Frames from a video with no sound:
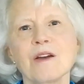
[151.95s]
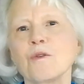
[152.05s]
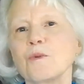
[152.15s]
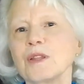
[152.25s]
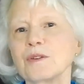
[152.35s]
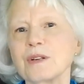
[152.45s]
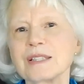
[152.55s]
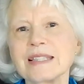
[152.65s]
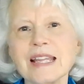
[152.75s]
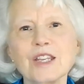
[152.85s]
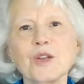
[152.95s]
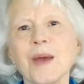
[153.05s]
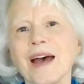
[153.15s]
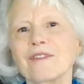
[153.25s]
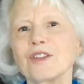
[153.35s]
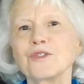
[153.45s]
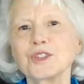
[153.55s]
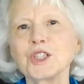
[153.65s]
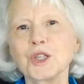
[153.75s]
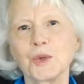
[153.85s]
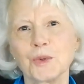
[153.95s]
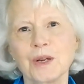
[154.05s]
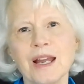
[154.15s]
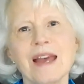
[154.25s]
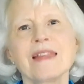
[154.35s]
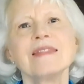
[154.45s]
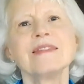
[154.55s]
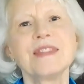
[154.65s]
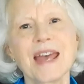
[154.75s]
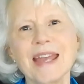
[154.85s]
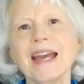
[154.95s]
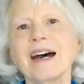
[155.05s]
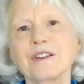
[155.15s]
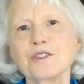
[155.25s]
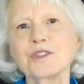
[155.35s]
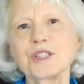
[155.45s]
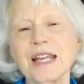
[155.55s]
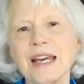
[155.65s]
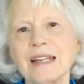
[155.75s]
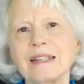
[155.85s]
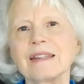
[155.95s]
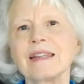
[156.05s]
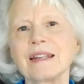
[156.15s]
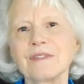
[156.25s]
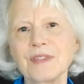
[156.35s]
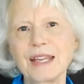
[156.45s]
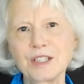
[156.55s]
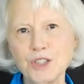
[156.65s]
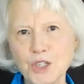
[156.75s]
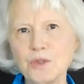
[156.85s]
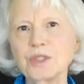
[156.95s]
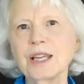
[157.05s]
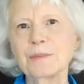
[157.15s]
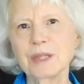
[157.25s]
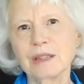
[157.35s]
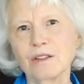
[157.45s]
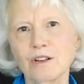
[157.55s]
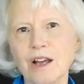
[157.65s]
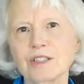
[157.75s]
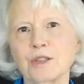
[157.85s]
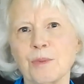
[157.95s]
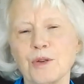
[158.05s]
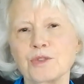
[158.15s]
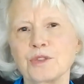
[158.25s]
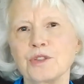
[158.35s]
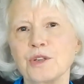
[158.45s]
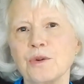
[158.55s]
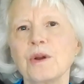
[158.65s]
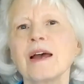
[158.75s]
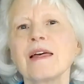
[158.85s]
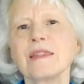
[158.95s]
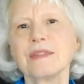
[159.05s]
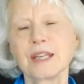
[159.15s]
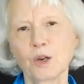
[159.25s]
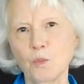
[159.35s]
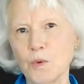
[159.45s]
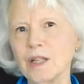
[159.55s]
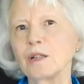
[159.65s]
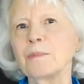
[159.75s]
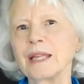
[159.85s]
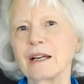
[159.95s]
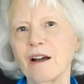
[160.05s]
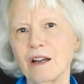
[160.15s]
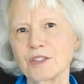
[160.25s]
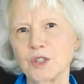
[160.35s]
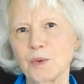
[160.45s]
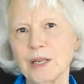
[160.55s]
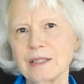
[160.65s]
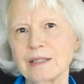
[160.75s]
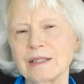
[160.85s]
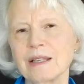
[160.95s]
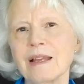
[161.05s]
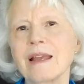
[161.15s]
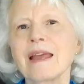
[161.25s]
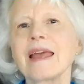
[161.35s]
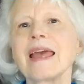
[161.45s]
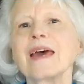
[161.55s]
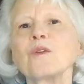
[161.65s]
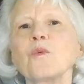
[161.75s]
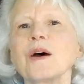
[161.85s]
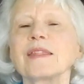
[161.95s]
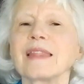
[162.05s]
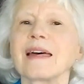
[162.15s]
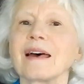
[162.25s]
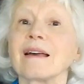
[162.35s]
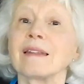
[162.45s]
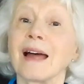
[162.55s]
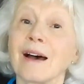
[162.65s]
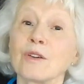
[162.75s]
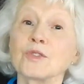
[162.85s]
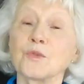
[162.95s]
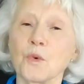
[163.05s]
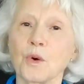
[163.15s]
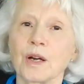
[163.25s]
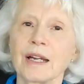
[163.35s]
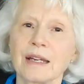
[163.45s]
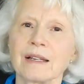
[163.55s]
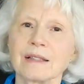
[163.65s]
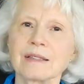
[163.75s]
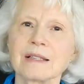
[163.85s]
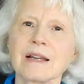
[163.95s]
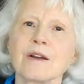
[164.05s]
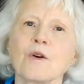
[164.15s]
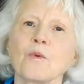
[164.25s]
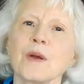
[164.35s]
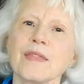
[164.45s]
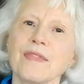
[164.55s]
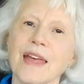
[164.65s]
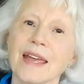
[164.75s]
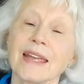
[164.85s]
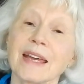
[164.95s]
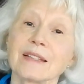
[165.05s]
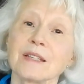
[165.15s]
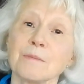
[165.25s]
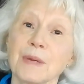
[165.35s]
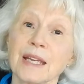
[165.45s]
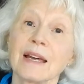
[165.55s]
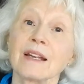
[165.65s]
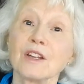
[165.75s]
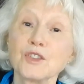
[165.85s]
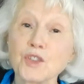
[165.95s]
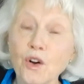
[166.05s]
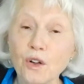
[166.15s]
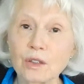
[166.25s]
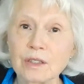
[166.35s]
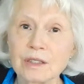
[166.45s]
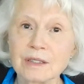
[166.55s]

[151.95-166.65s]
whether it's that you have the flu, they understand that if they do something they're not supposed to do, there will be a consequence. And what that allows for is, when they get to be an adult,